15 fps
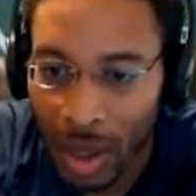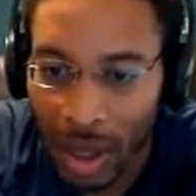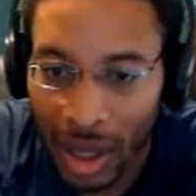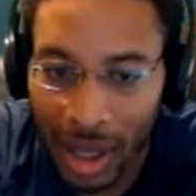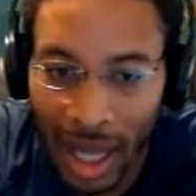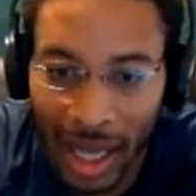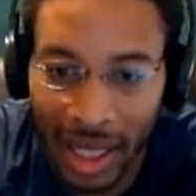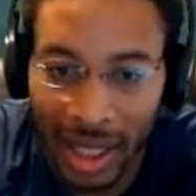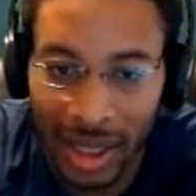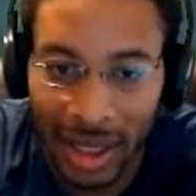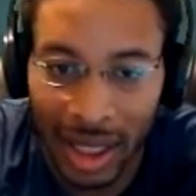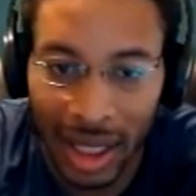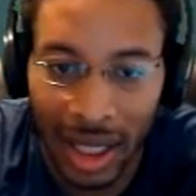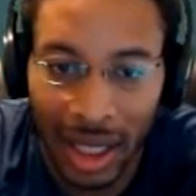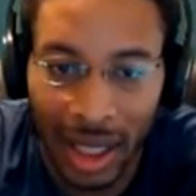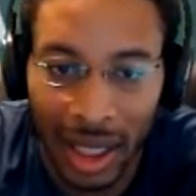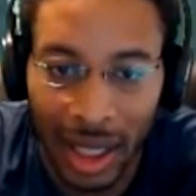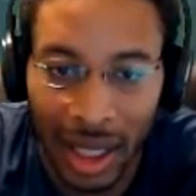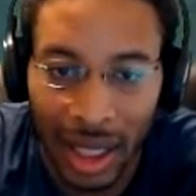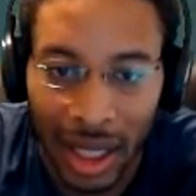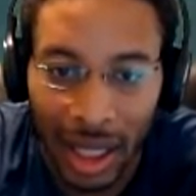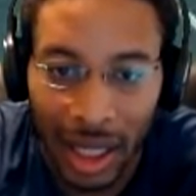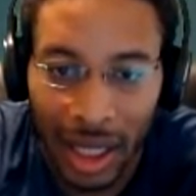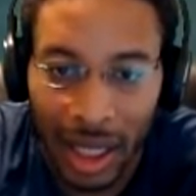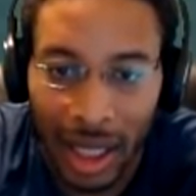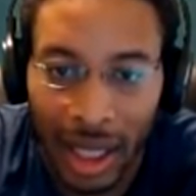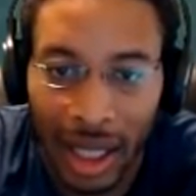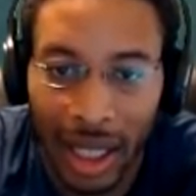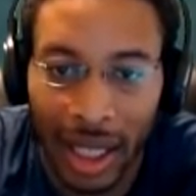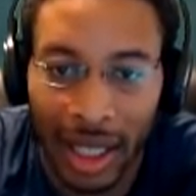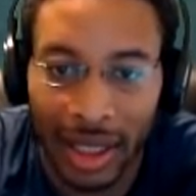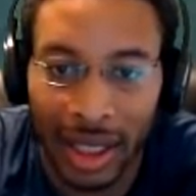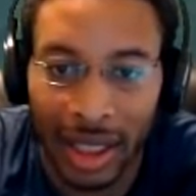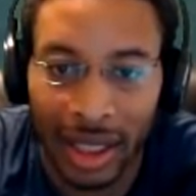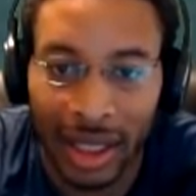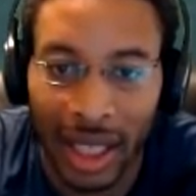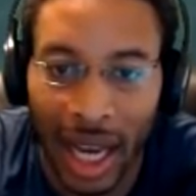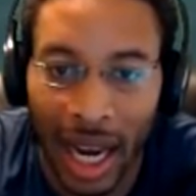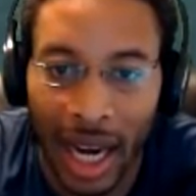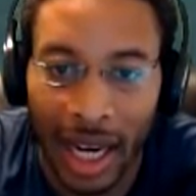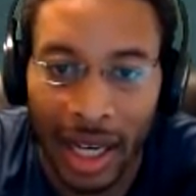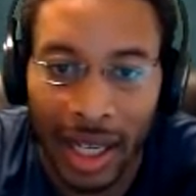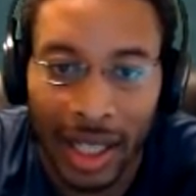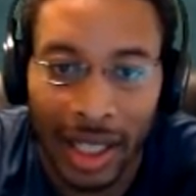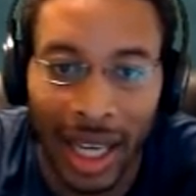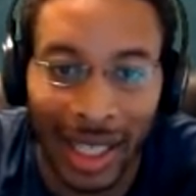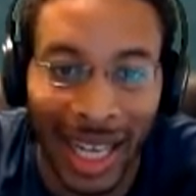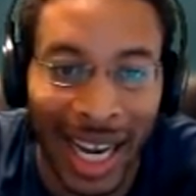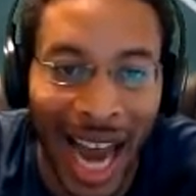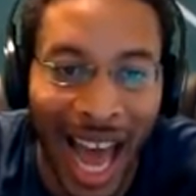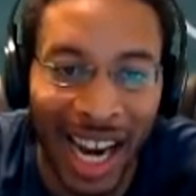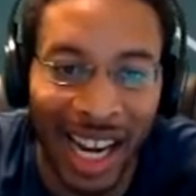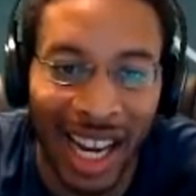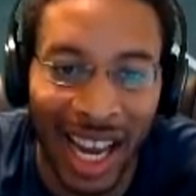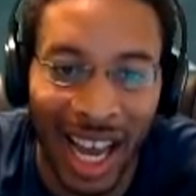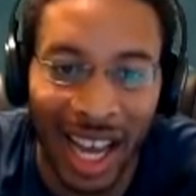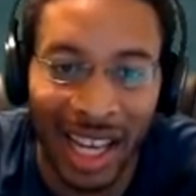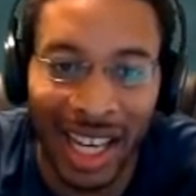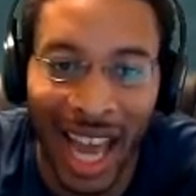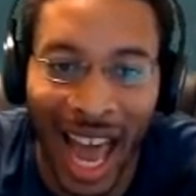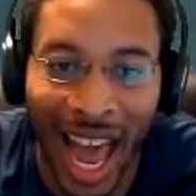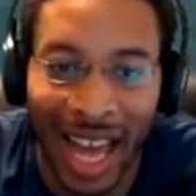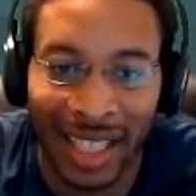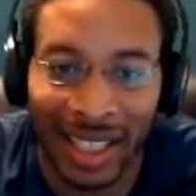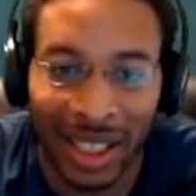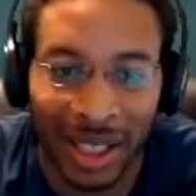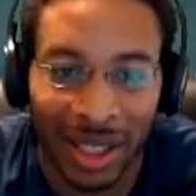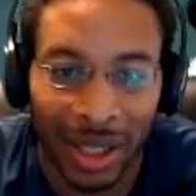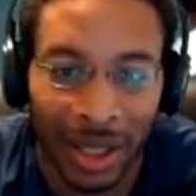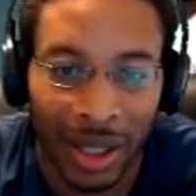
Like it's it is insane. Get that out of here! Yes!